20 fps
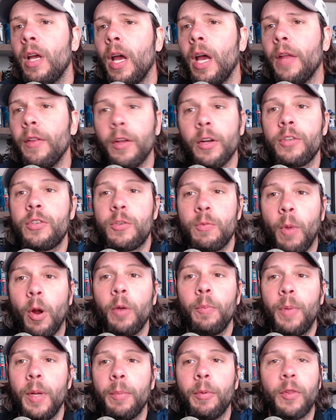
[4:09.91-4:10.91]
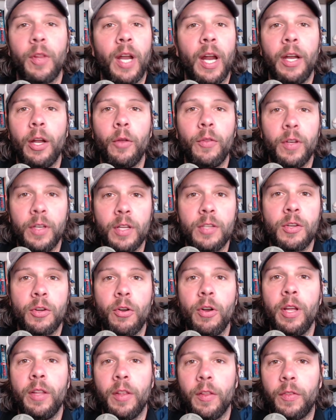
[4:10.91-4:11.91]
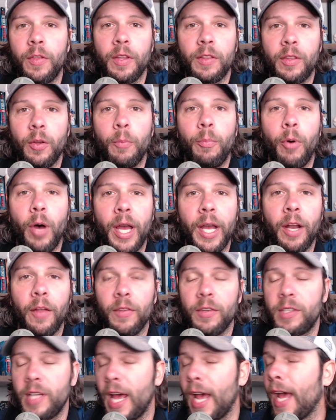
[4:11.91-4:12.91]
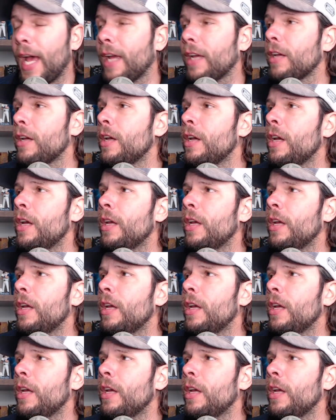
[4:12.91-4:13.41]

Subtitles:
And there's smart people that I know that disagree, that think they'll play it on the tag